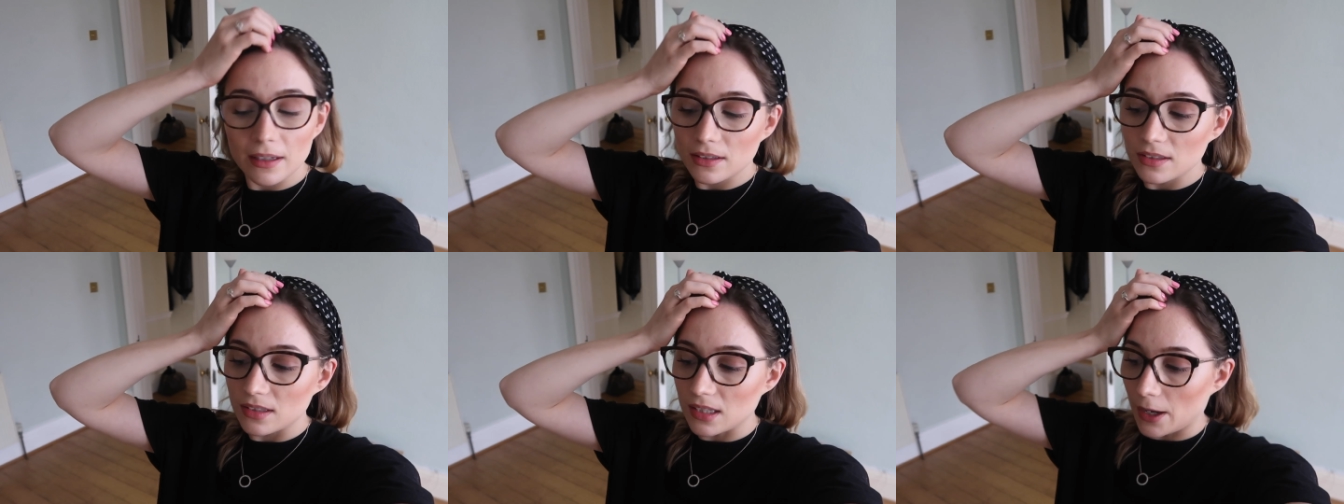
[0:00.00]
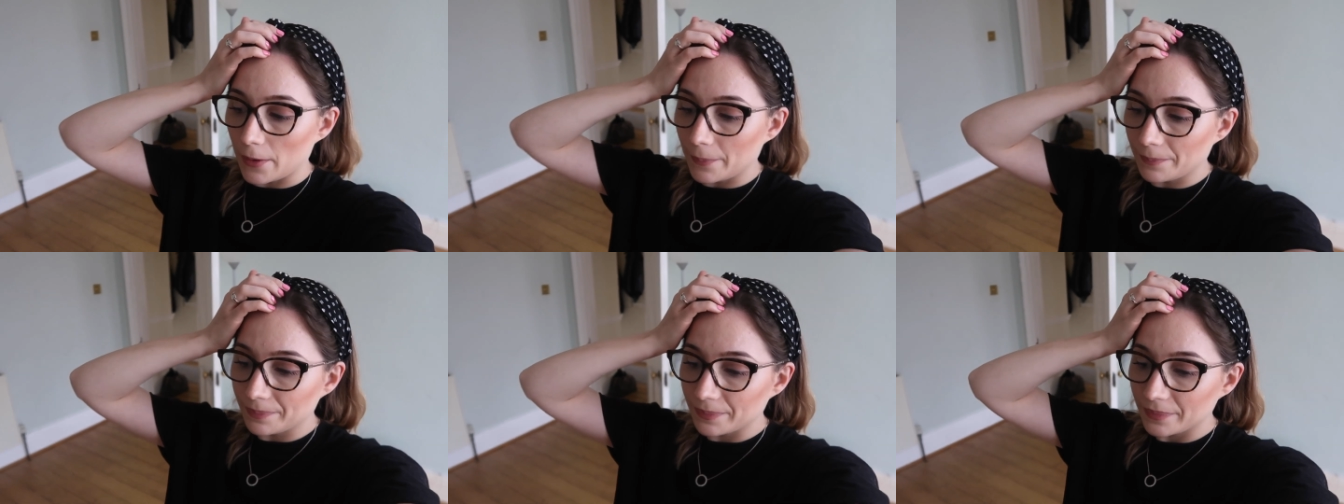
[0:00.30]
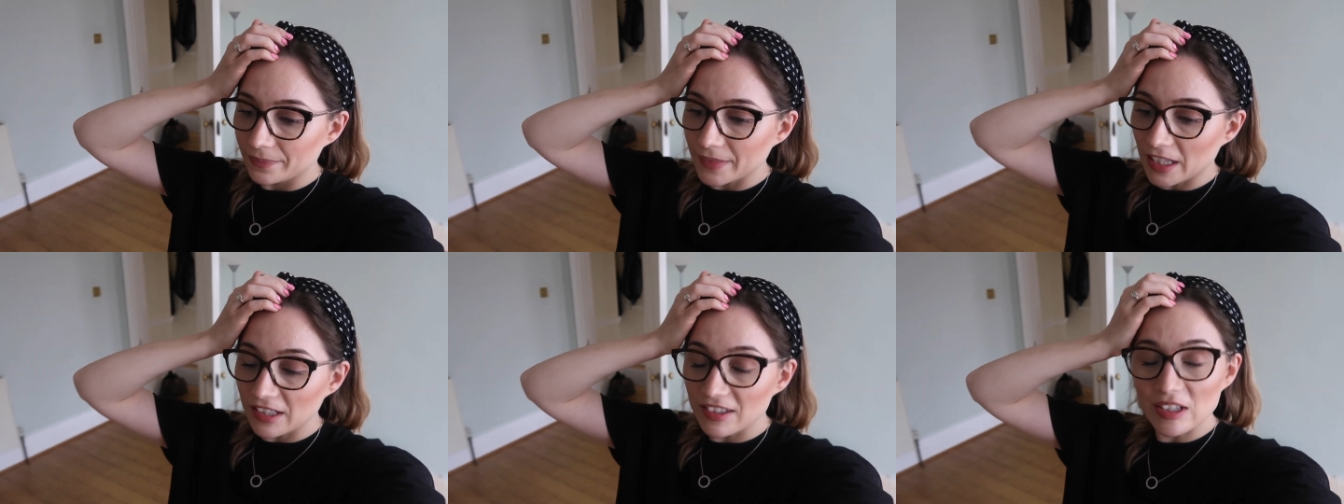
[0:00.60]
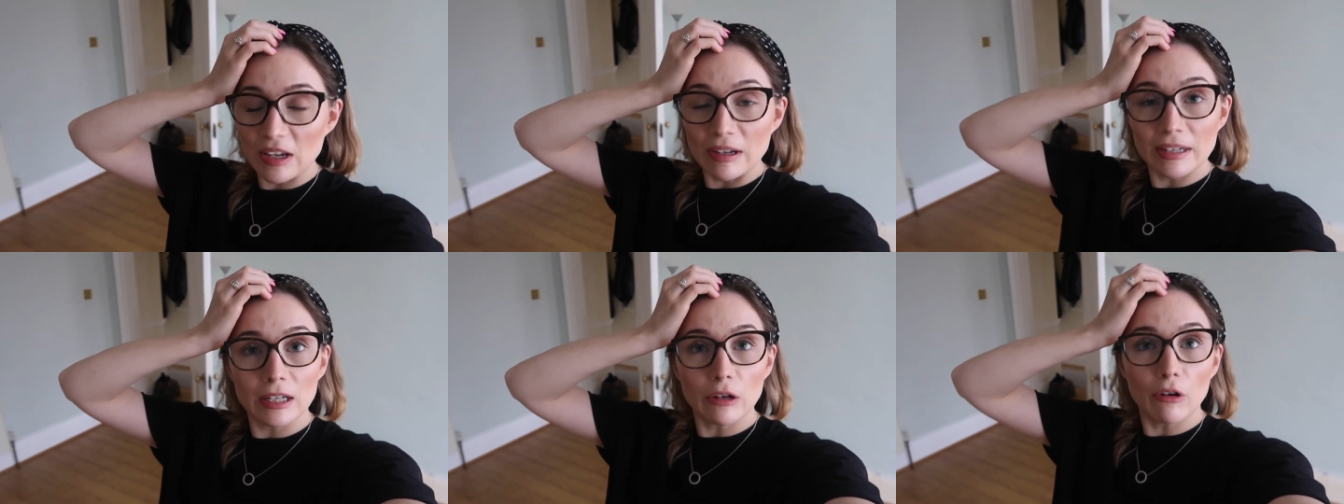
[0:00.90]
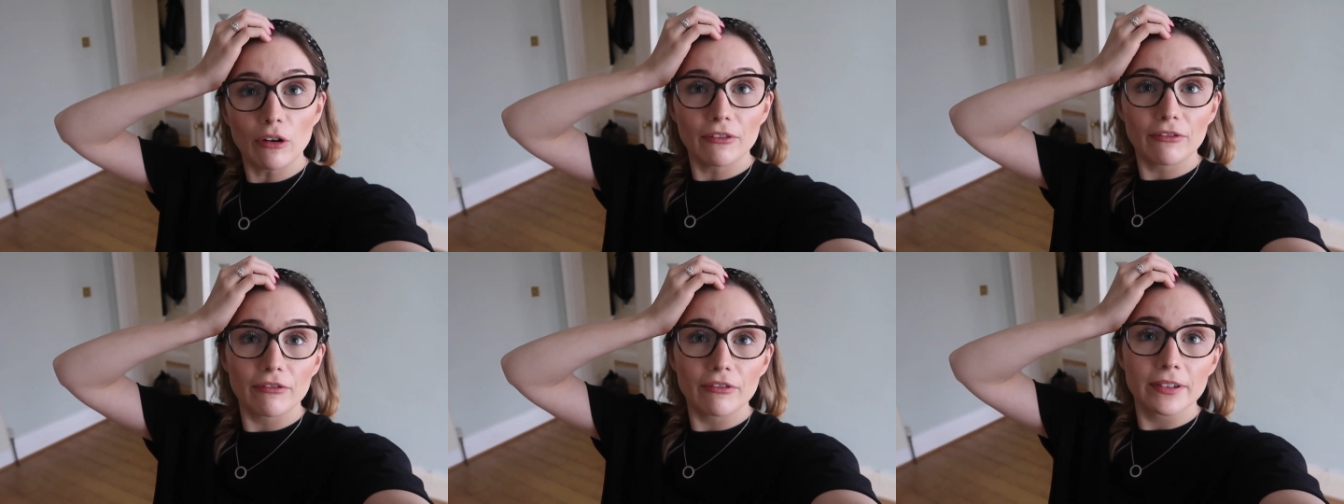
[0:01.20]
So,
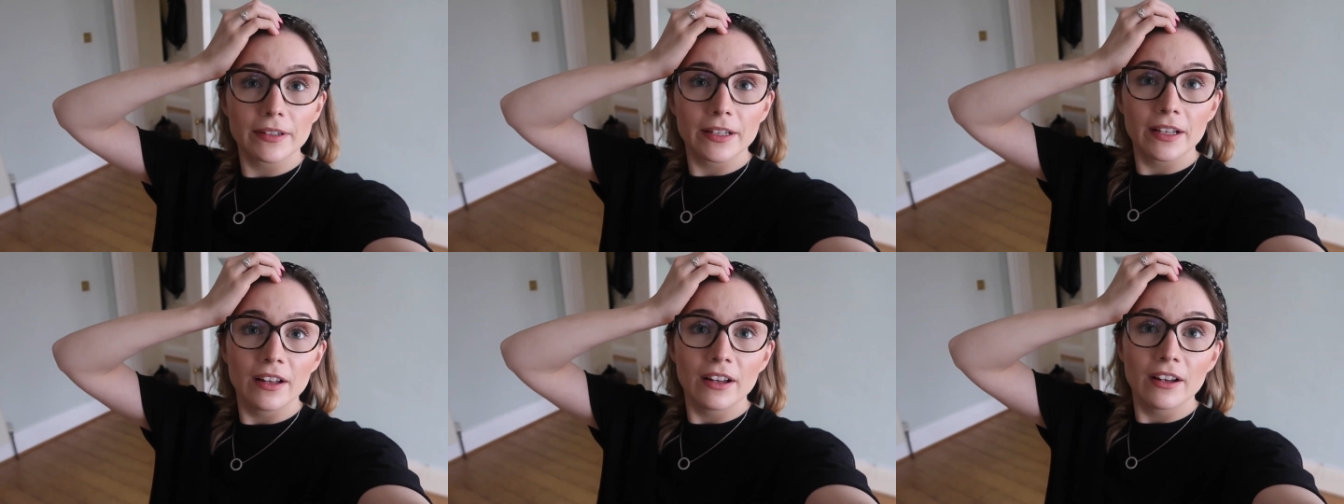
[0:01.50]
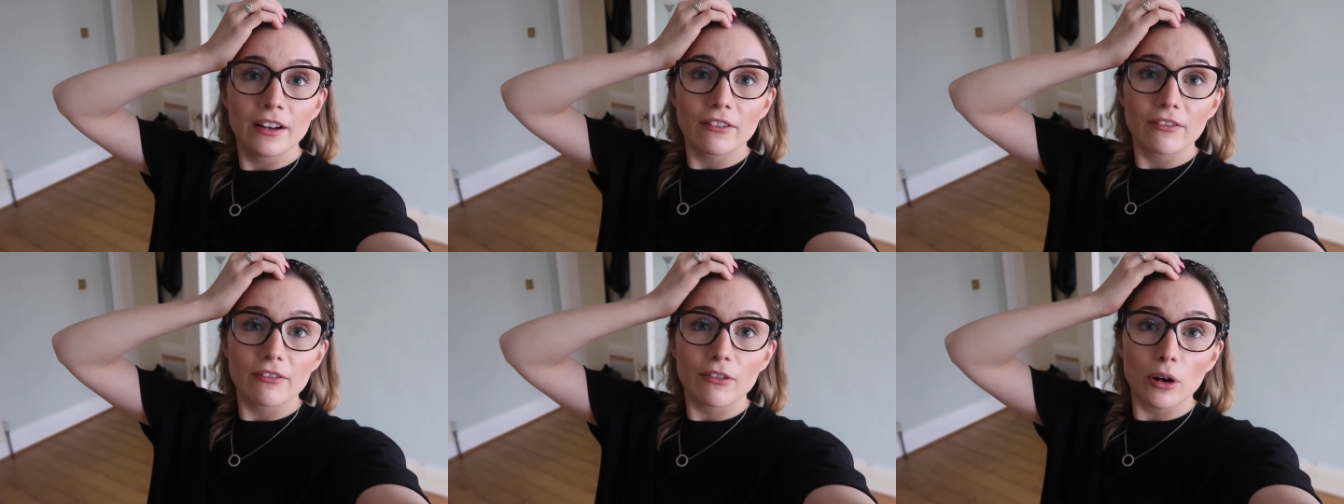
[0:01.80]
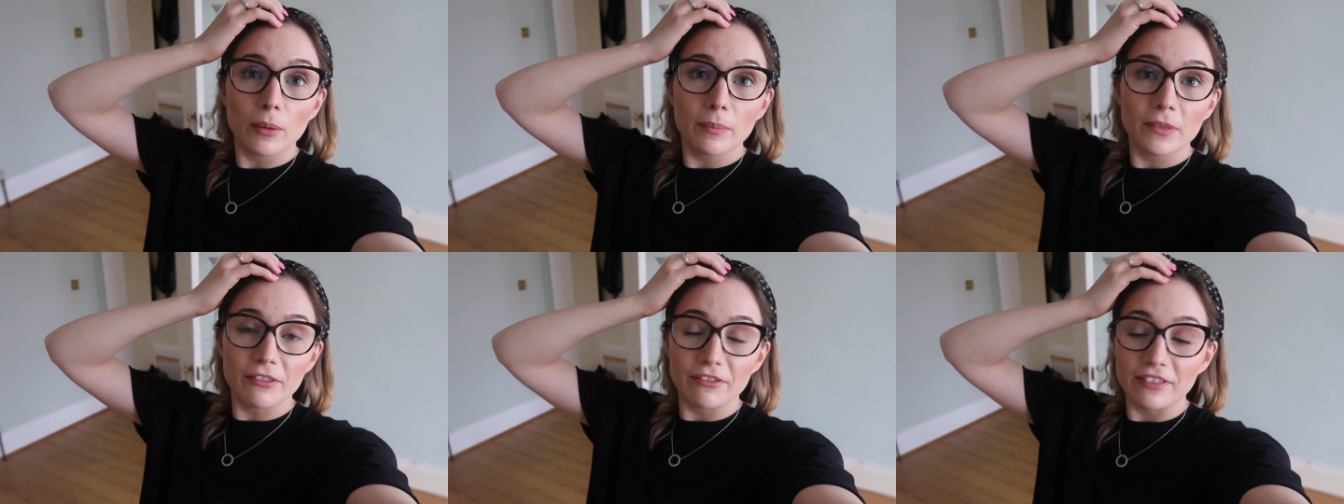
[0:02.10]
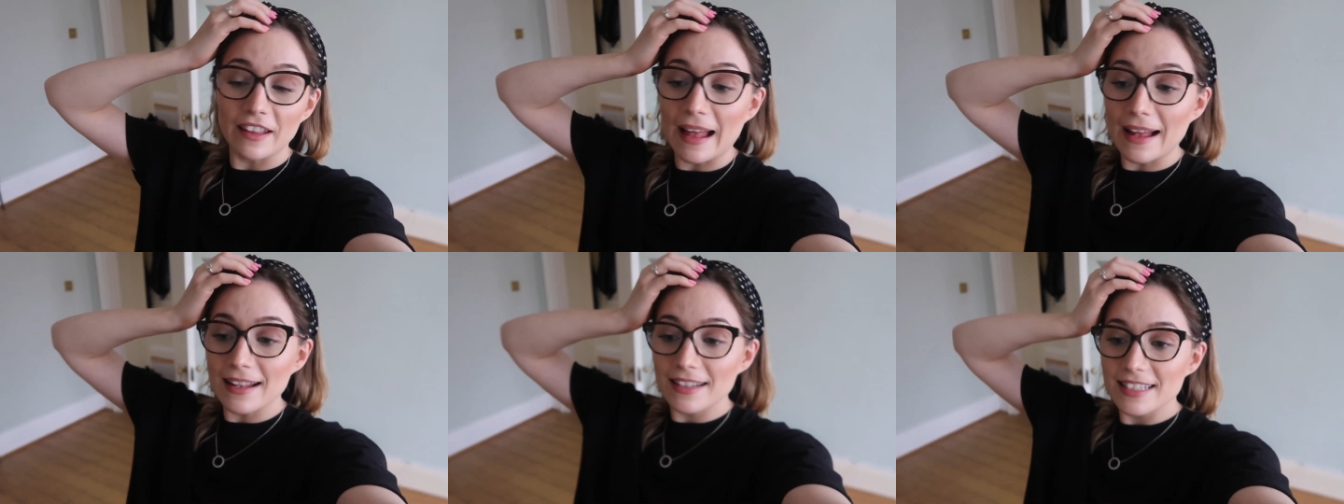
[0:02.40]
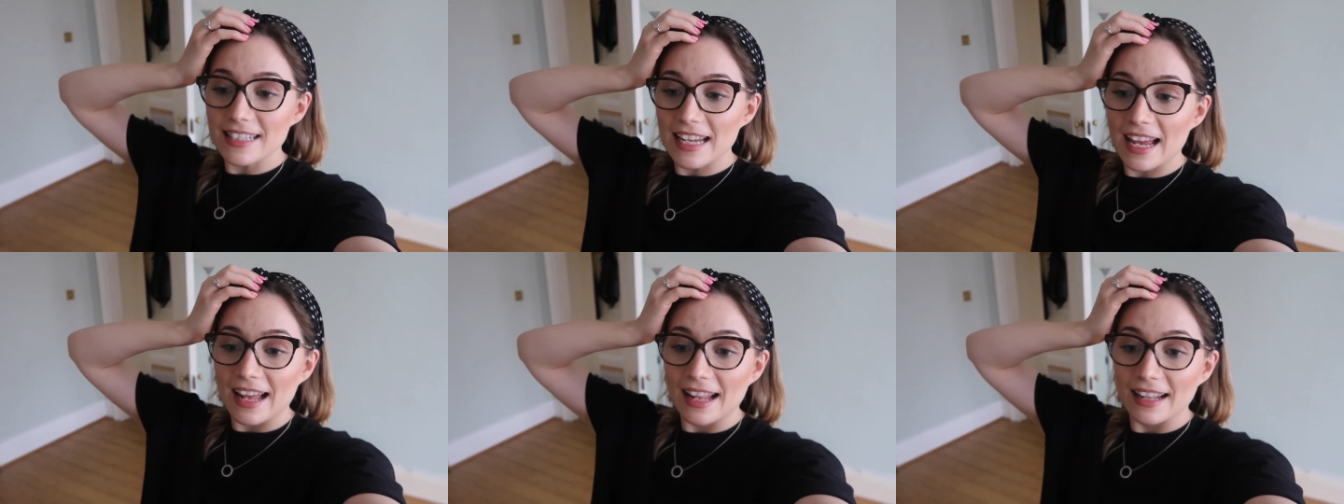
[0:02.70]
signing off from the
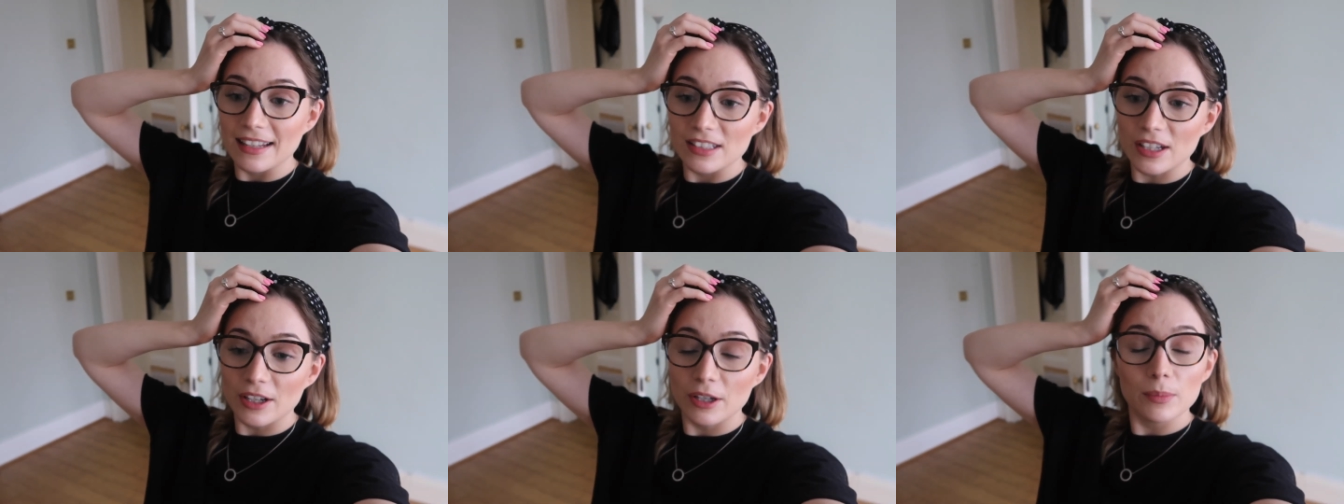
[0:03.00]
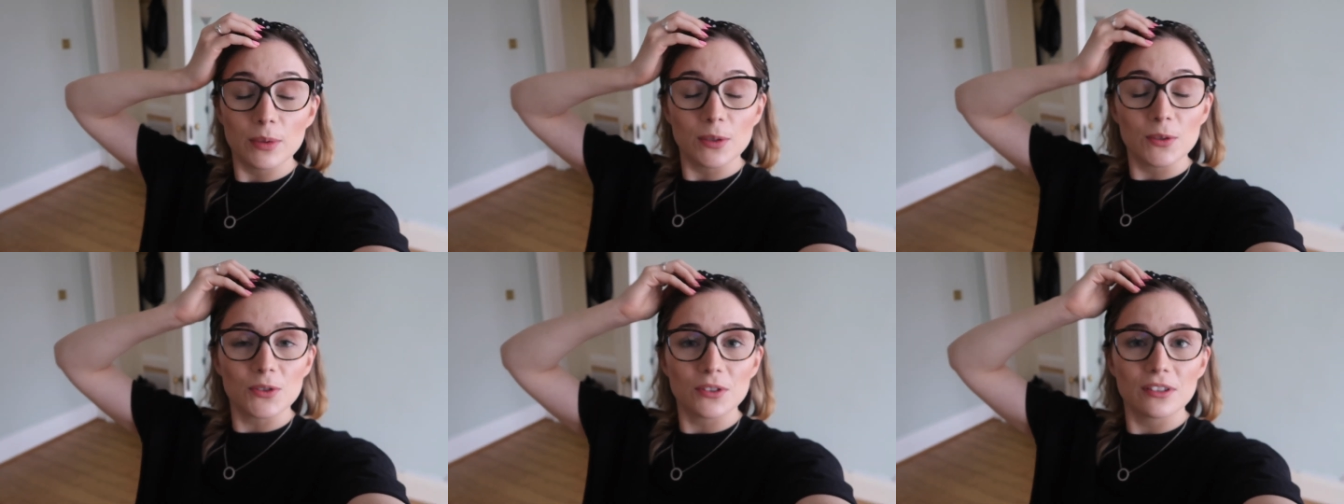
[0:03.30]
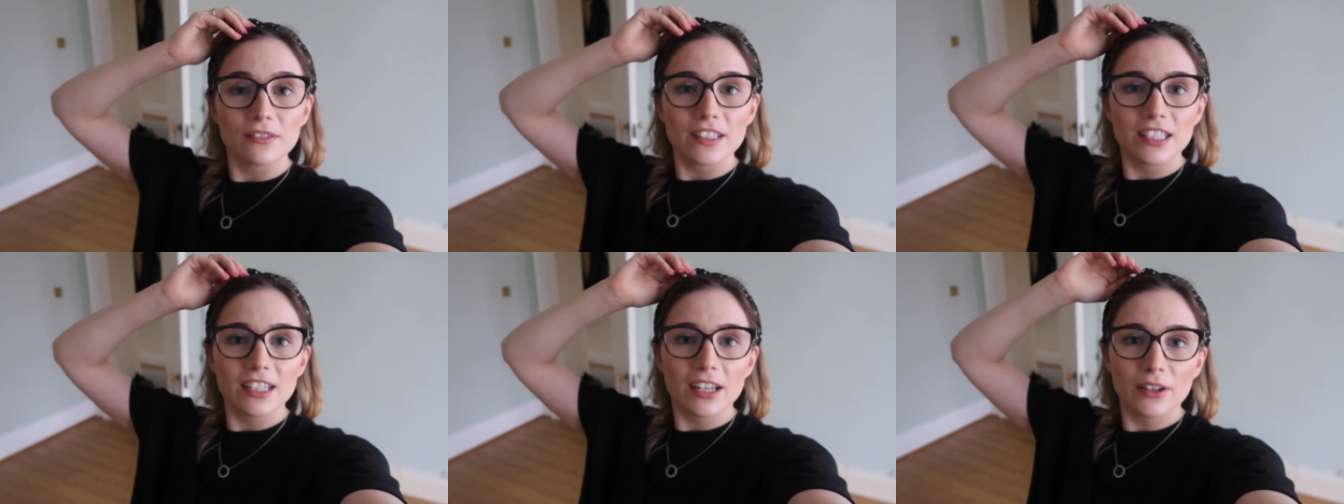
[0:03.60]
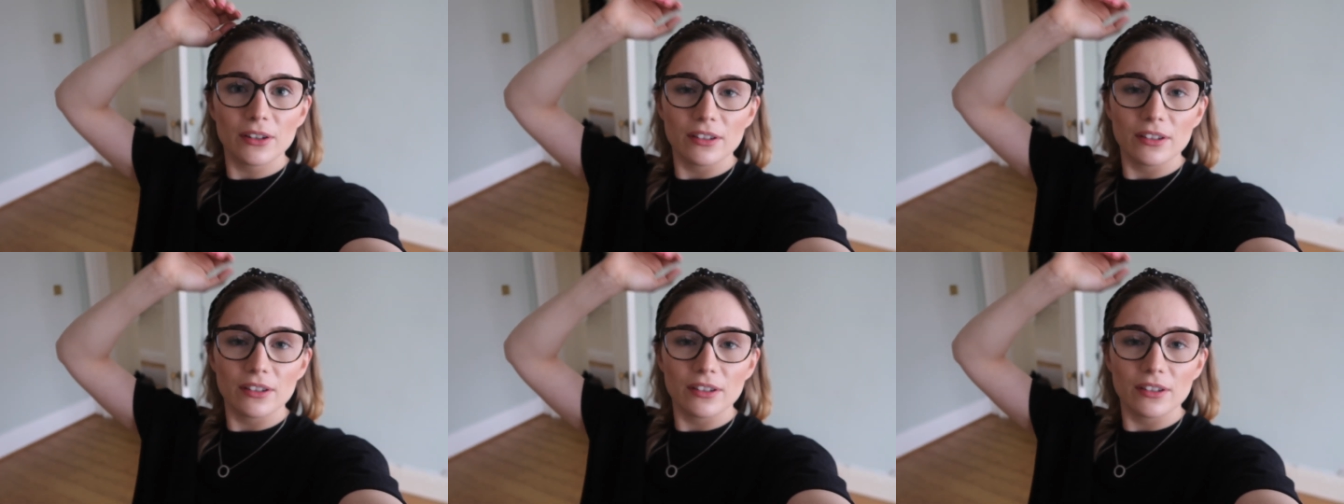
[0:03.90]
flat, and I hope you enjoyed the video.